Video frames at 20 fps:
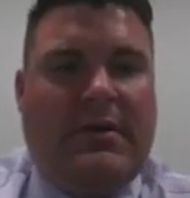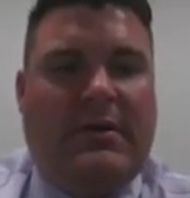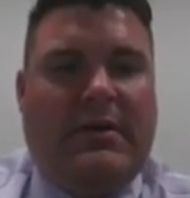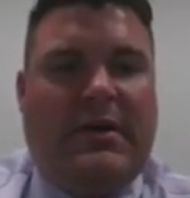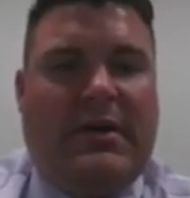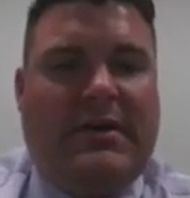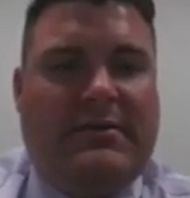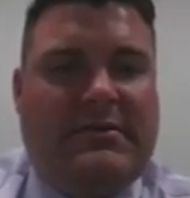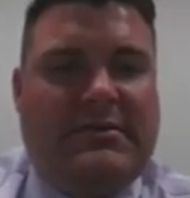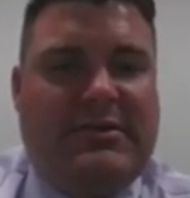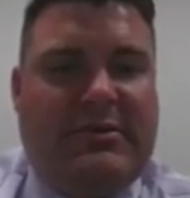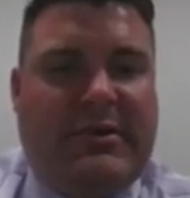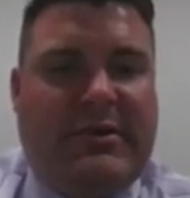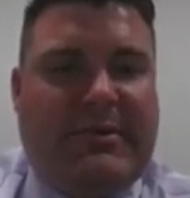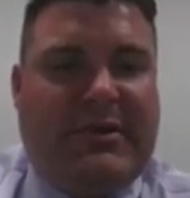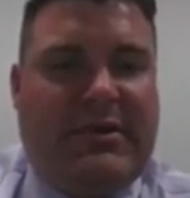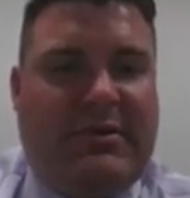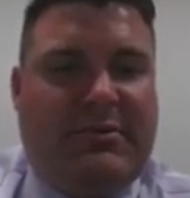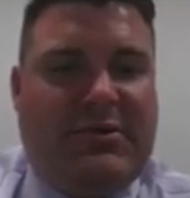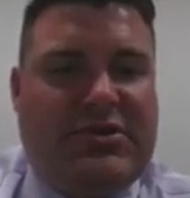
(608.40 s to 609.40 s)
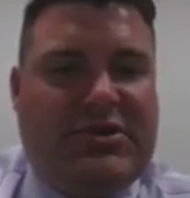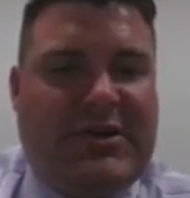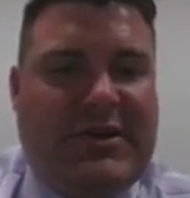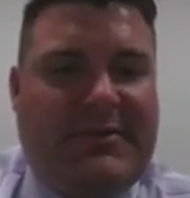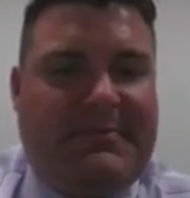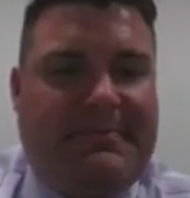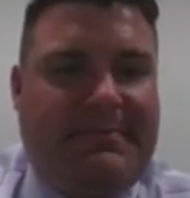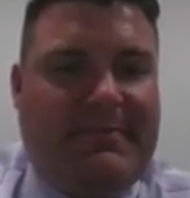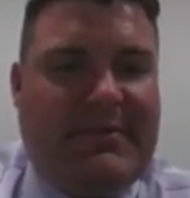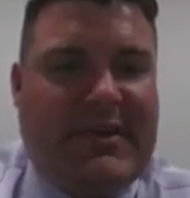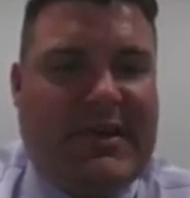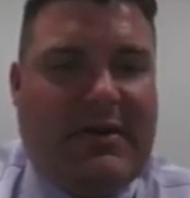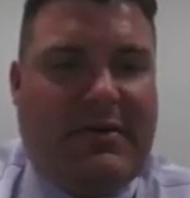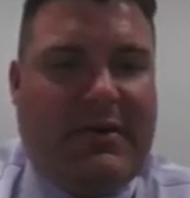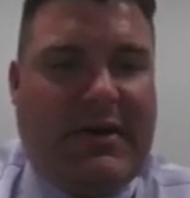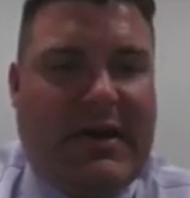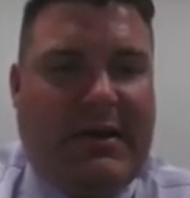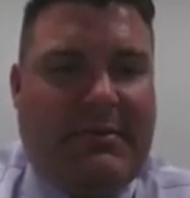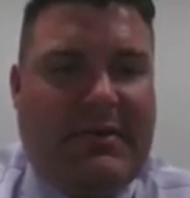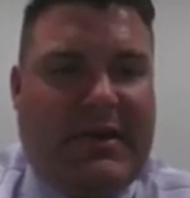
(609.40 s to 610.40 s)
Okay, so like my number chart. Now,
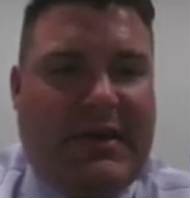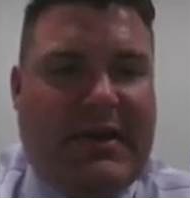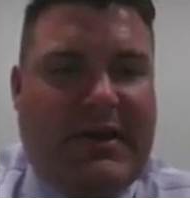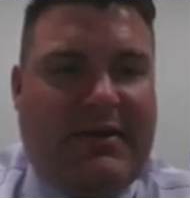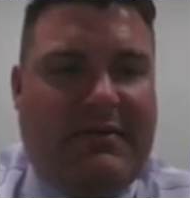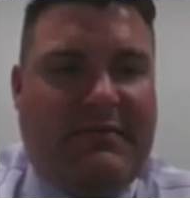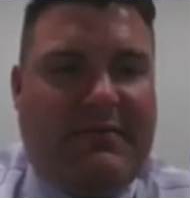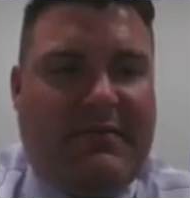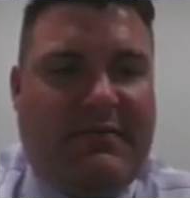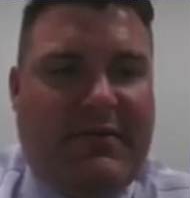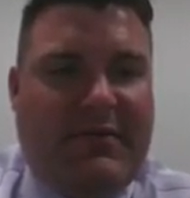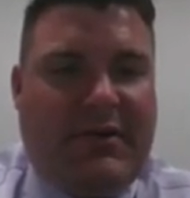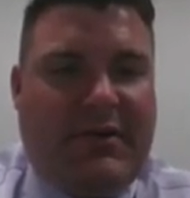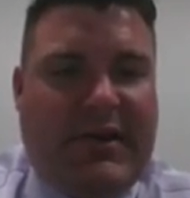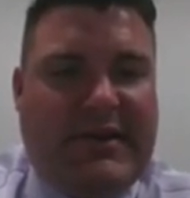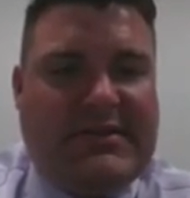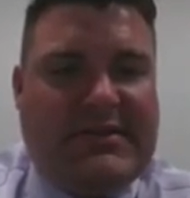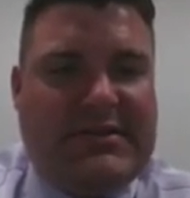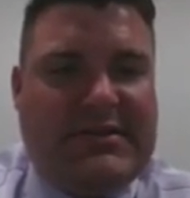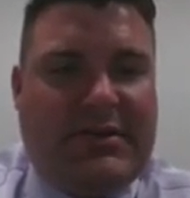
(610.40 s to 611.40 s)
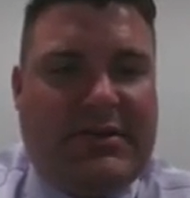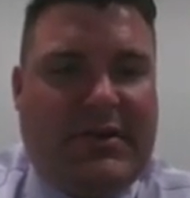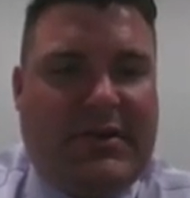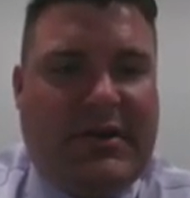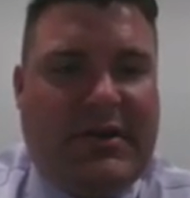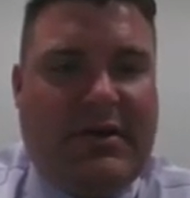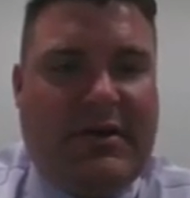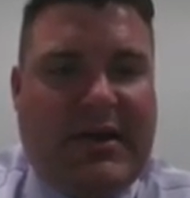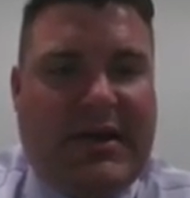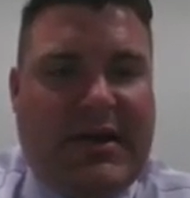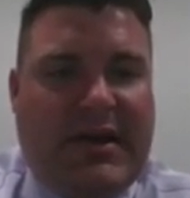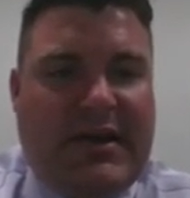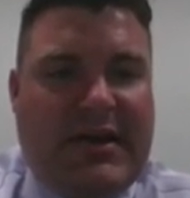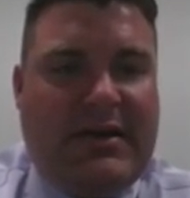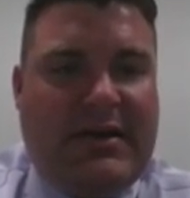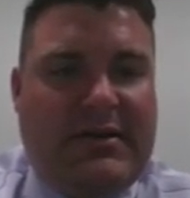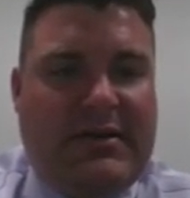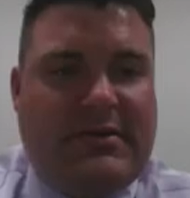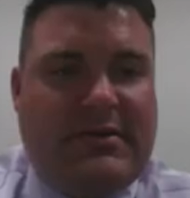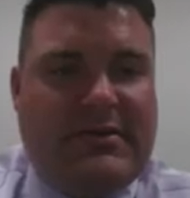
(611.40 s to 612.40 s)
I only have vertical asymptote here
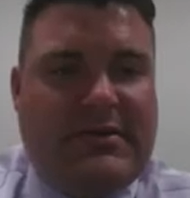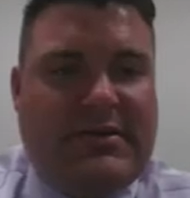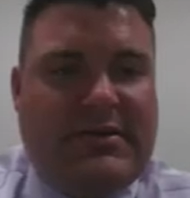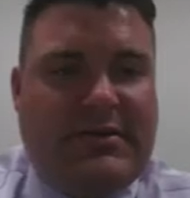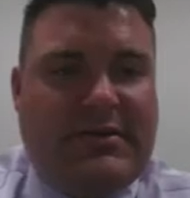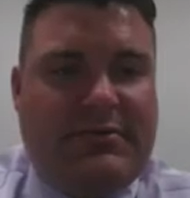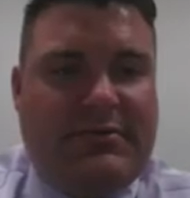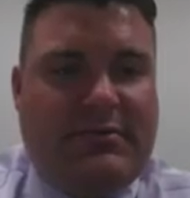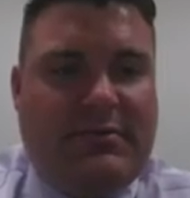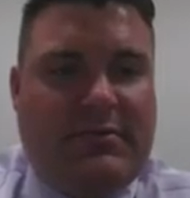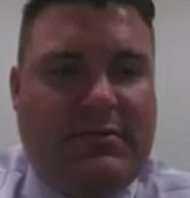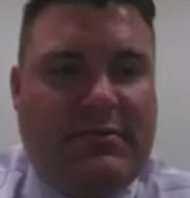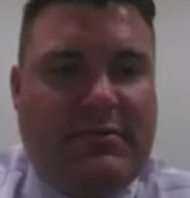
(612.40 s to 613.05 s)
at 2.